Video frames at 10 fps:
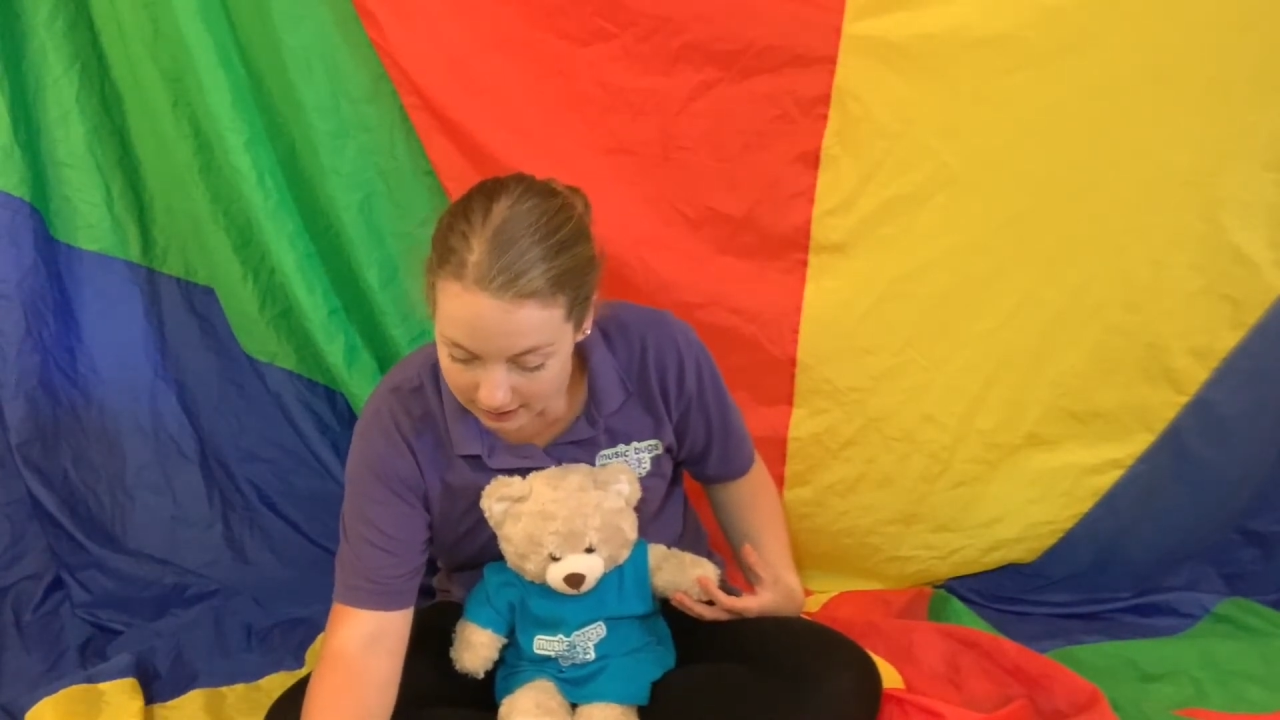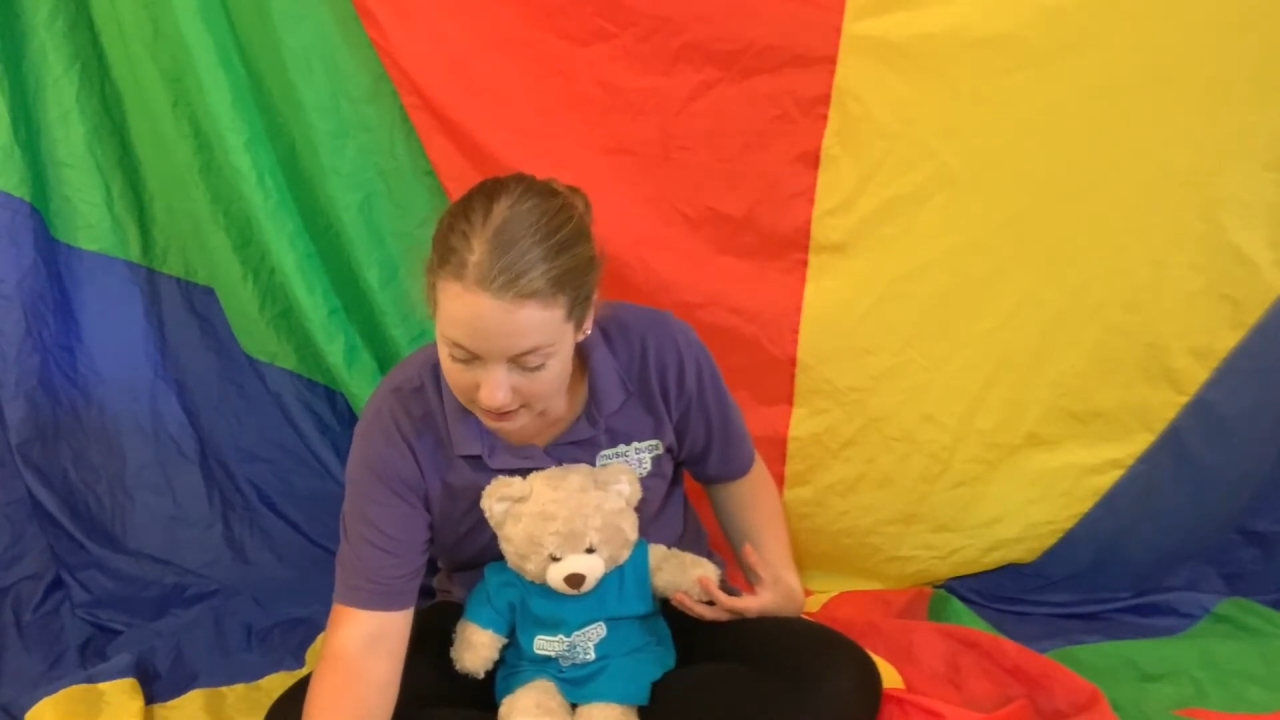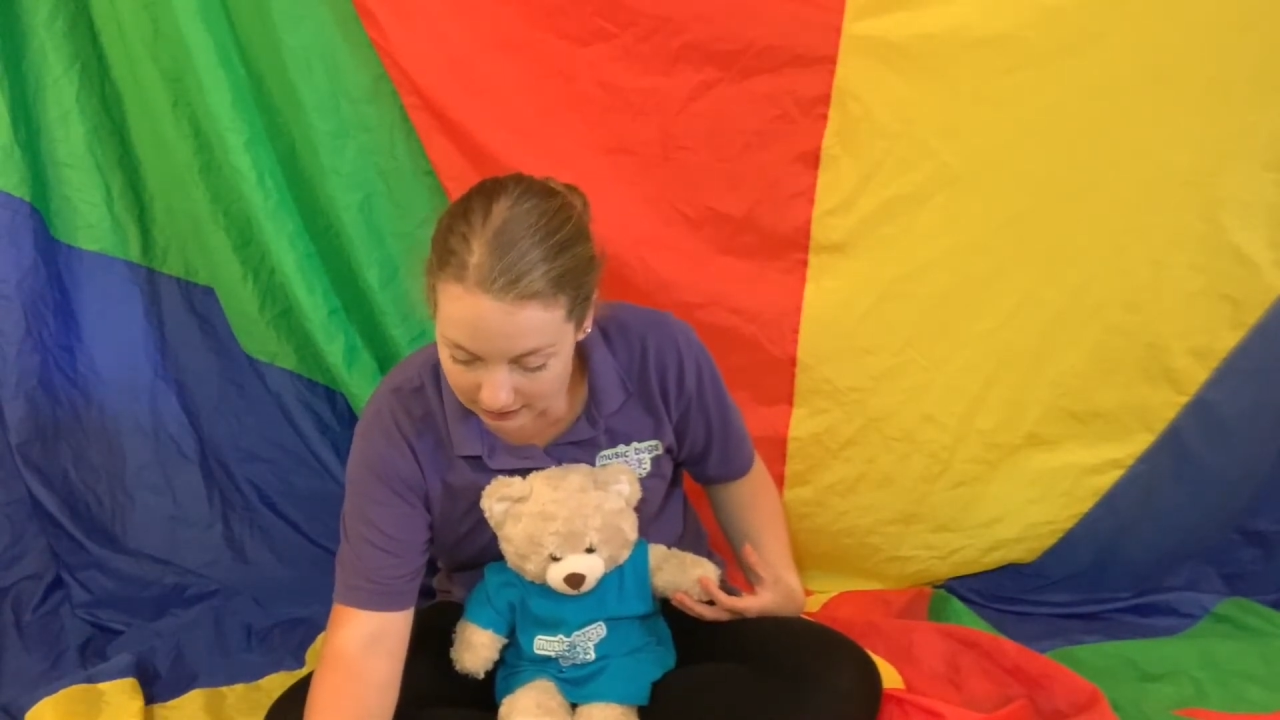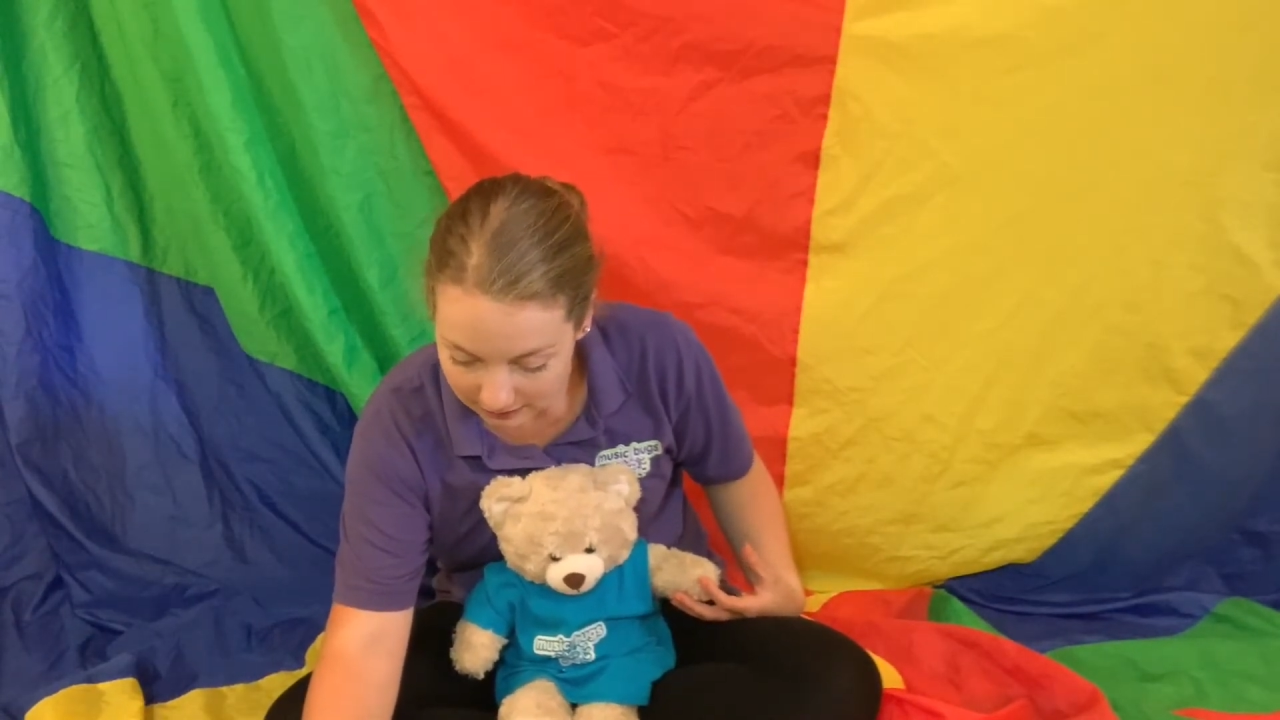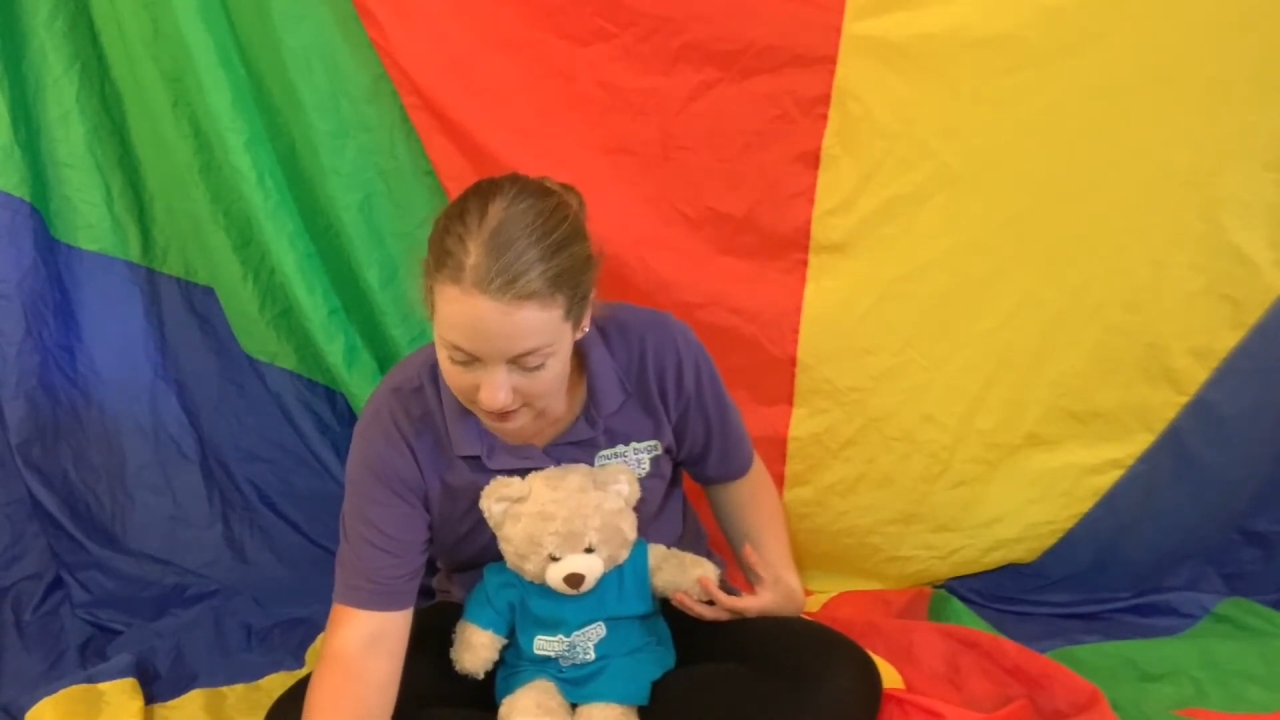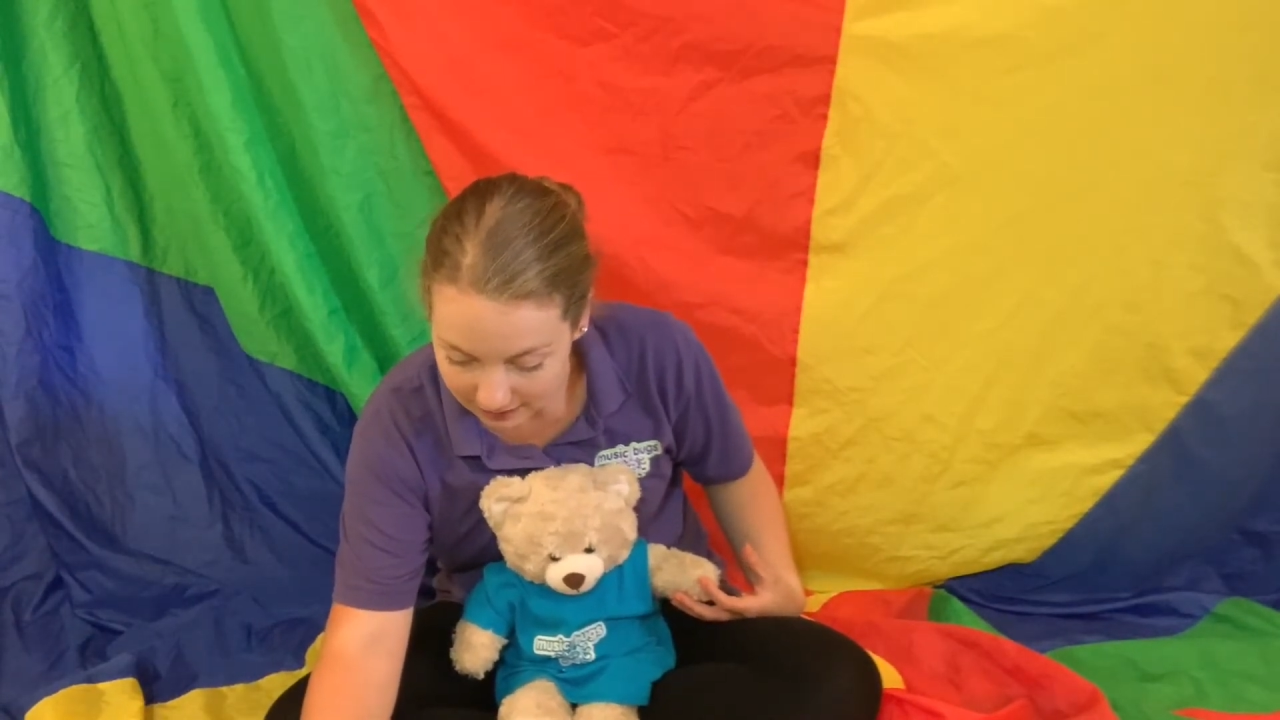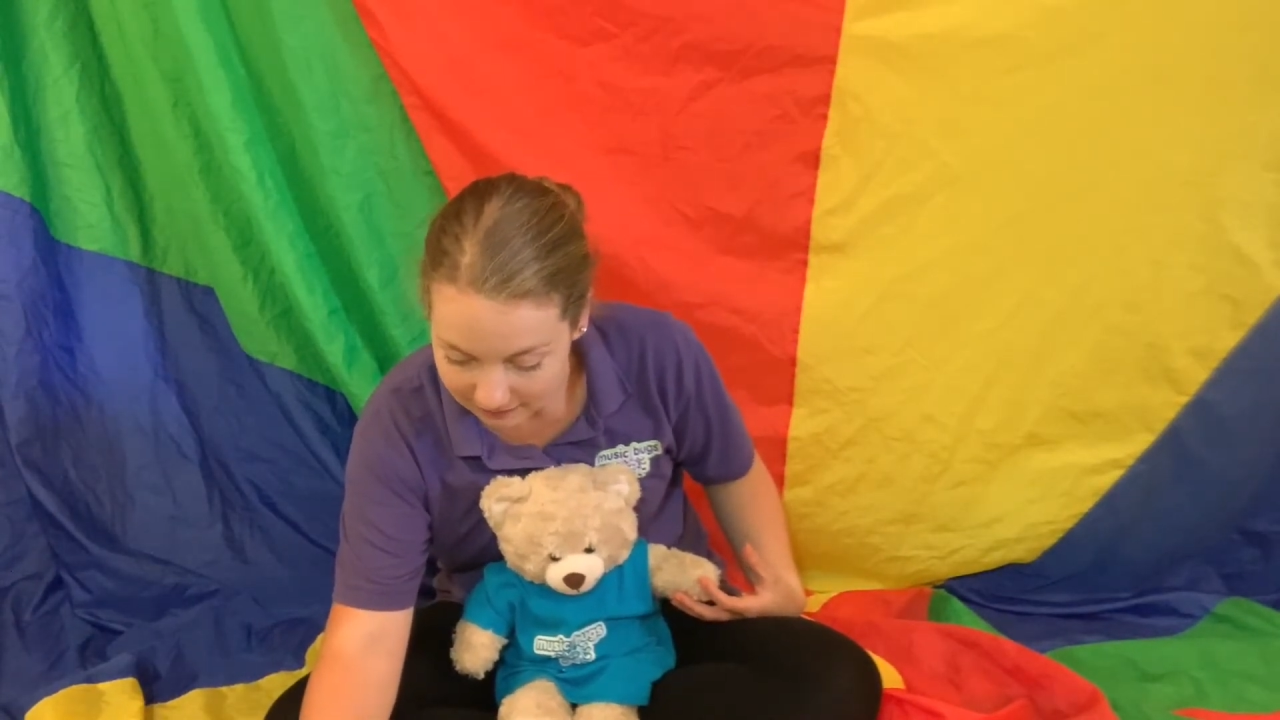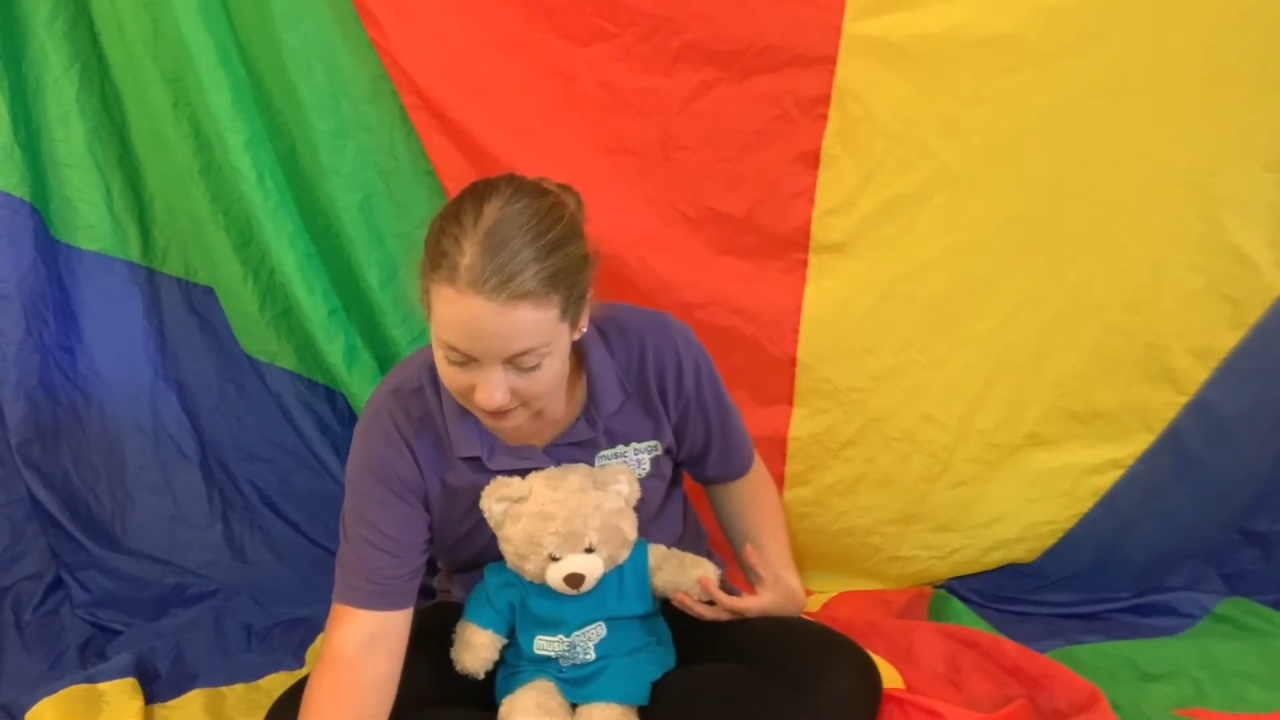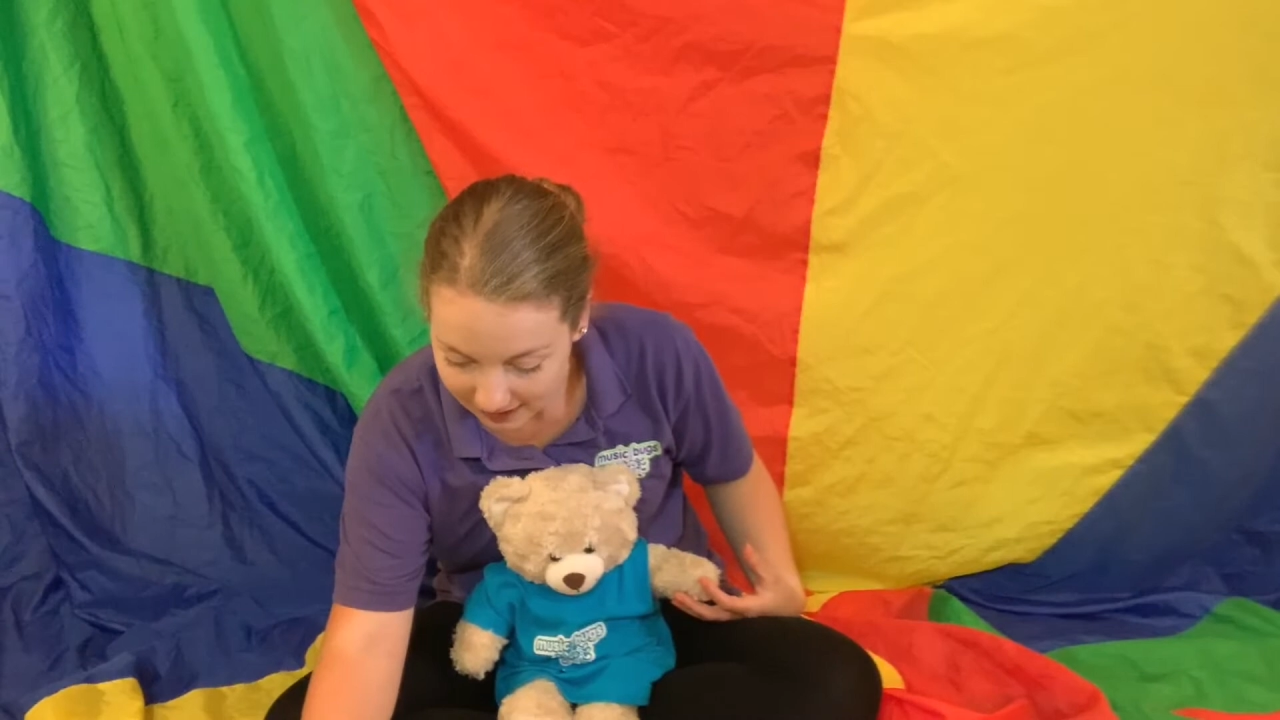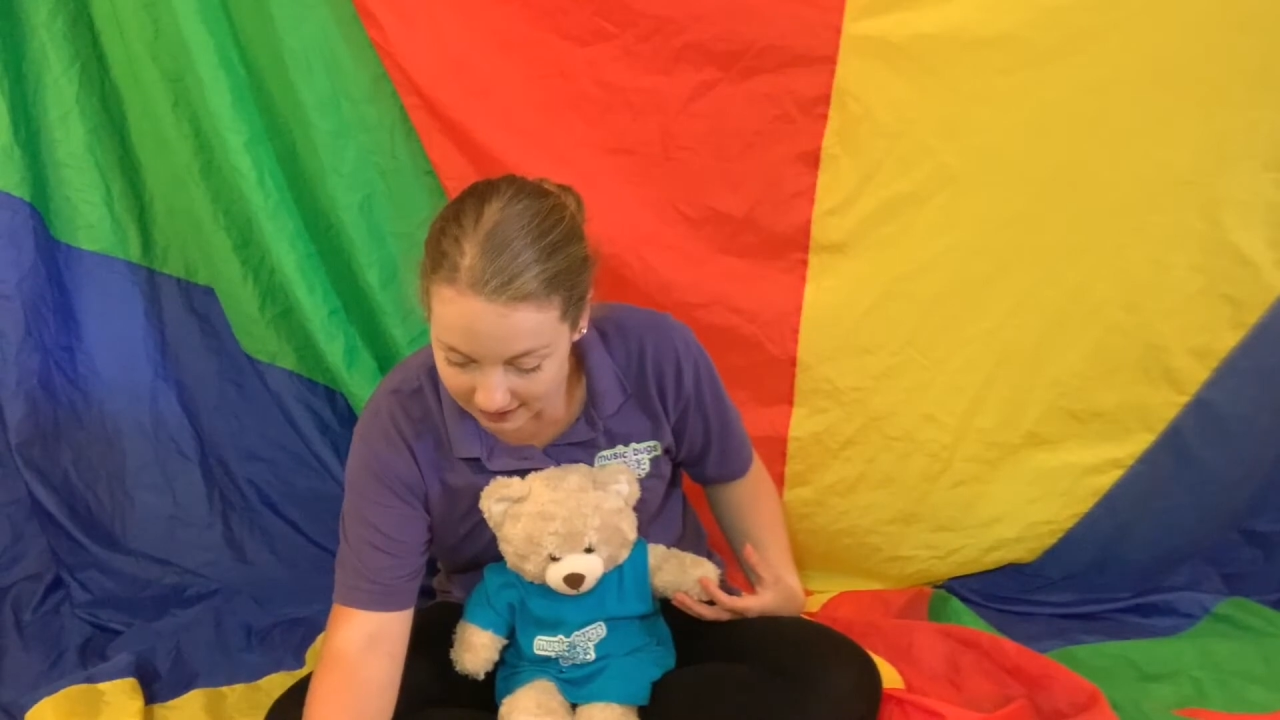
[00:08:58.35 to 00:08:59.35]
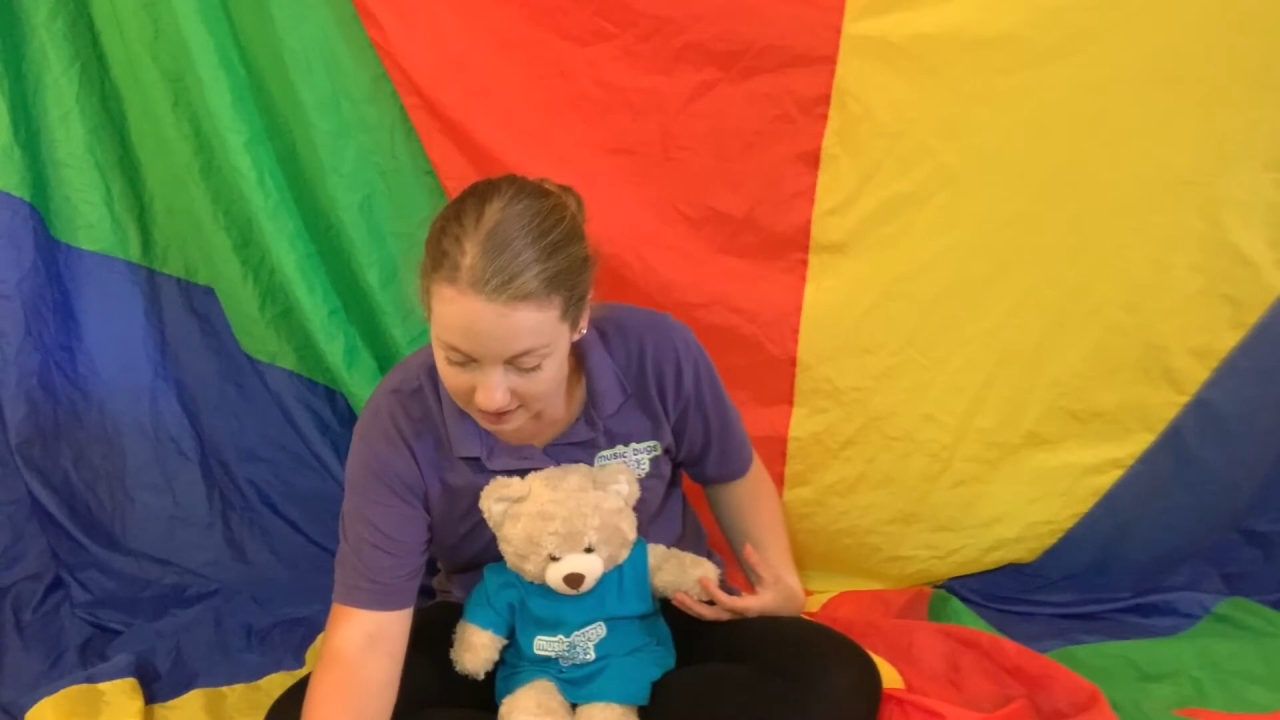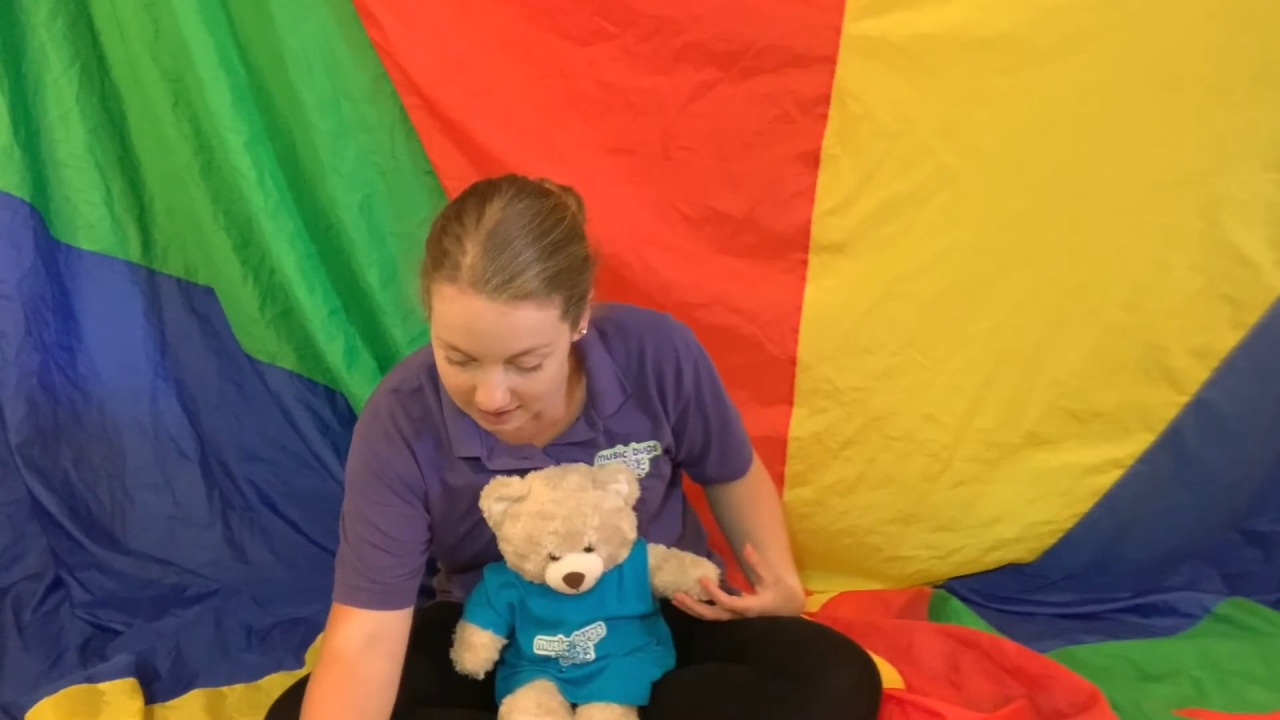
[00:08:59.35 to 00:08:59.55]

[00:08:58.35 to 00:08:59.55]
If I can find the